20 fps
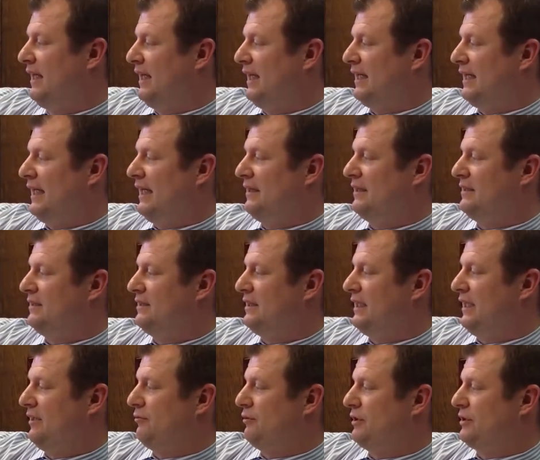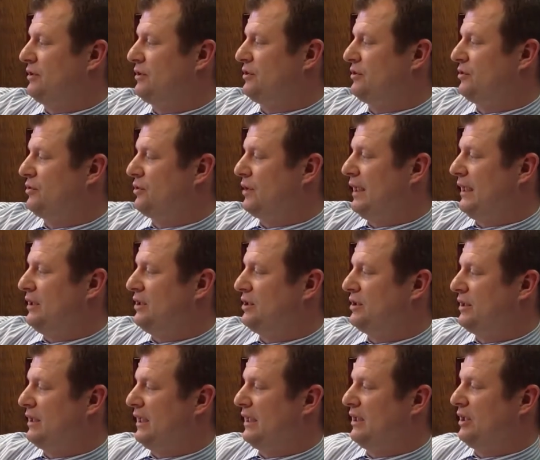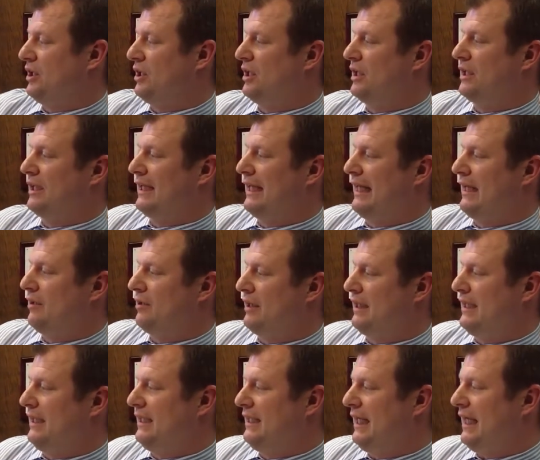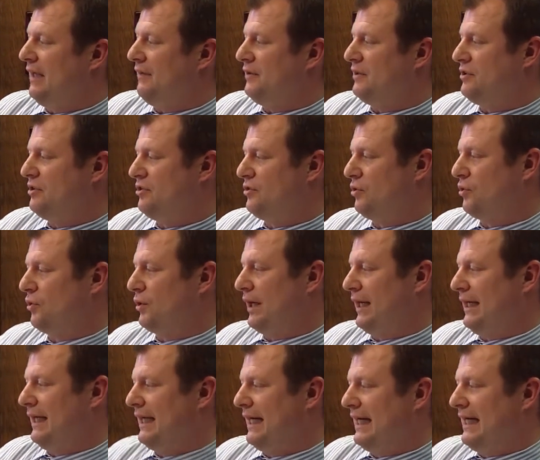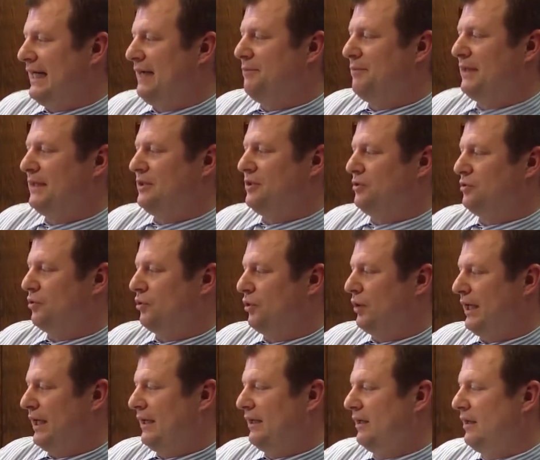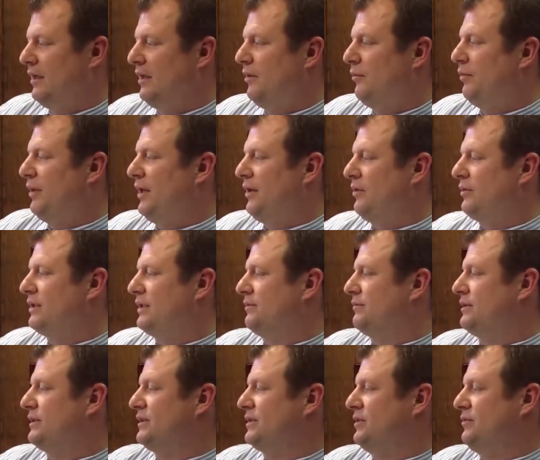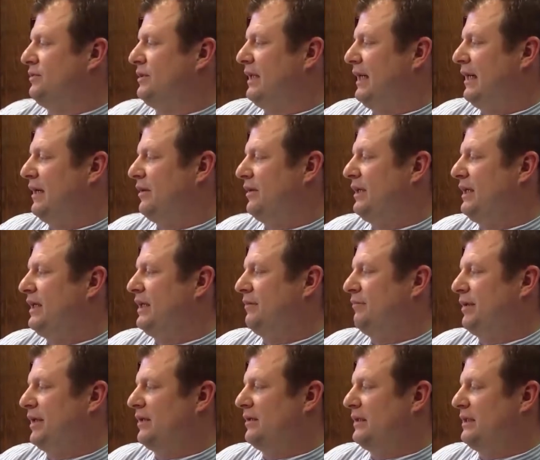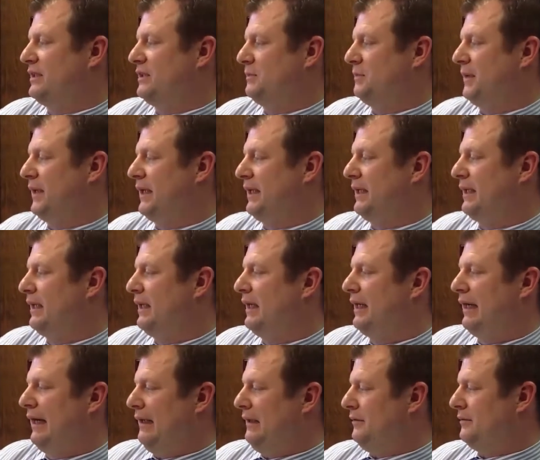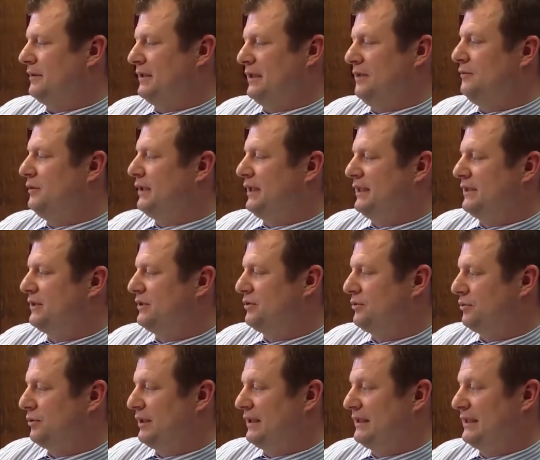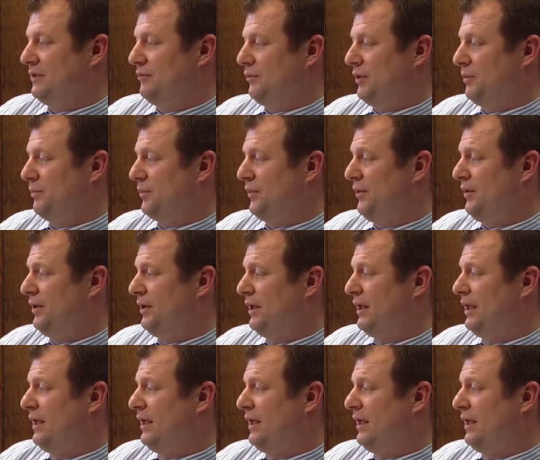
and now the sandwich stretched and yawned loudly. "Now the story. I need my story." Pinkerton was so tired he could barely speak. "I don't know any stories," he whimpered.